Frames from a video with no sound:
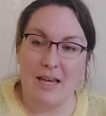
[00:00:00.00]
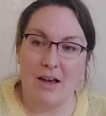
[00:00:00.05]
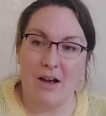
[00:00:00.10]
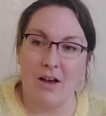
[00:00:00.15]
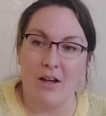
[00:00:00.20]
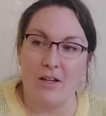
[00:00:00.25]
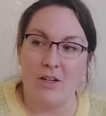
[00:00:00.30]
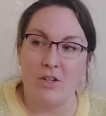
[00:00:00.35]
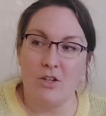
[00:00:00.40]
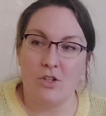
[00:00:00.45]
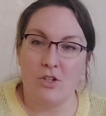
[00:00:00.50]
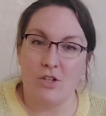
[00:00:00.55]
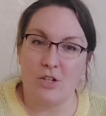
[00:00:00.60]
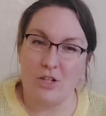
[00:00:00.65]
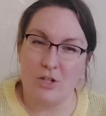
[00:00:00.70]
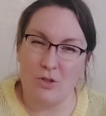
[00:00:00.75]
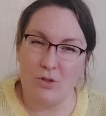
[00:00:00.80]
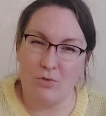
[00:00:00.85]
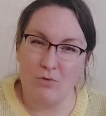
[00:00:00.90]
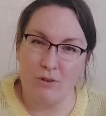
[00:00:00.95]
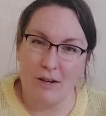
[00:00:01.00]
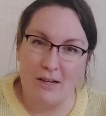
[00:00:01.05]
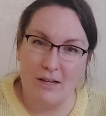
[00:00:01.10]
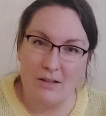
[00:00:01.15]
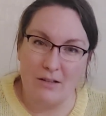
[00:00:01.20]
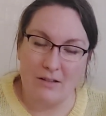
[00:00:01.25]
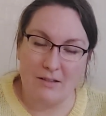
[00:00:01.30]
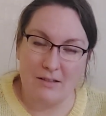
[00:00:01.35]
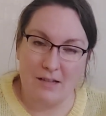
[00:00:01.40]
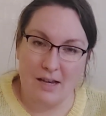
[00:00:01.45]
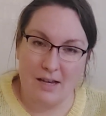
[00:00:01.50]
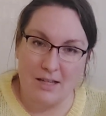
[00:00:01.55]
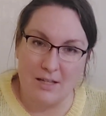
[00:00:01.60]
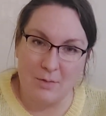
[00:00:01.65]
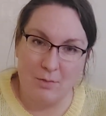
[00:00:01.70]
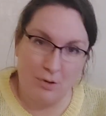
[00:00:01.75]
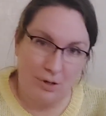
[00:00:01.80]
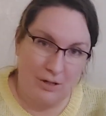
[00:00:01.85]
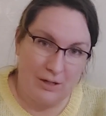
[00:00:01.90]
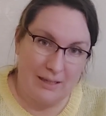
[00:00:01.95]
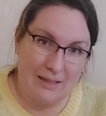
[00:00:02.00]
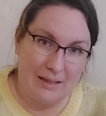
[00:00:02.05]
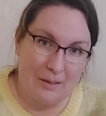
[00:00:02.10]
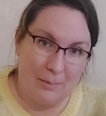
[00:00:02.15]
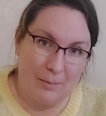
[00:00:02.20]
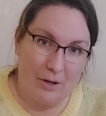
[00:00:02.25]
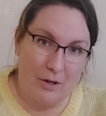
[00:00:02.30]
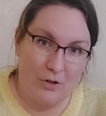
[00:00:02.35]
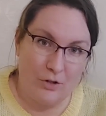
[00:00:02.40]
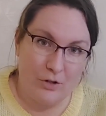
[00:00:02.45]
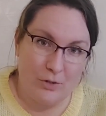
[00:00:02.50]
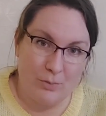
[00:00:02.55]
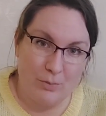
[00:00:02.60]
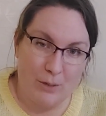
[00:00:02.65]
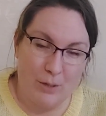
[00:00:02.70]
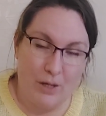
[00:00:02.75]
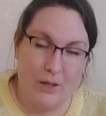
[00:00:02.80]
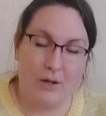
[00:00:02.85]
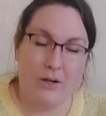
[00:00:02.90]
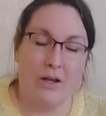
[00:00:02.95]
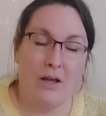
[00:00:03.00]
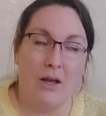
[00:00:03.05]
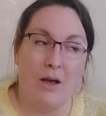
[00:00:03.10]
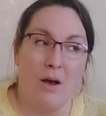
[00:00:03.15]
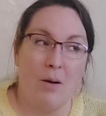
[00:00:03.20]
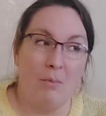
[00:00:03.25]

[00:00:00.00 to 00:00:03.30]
I usually do the wrinkle test, put a little bit on a spoon,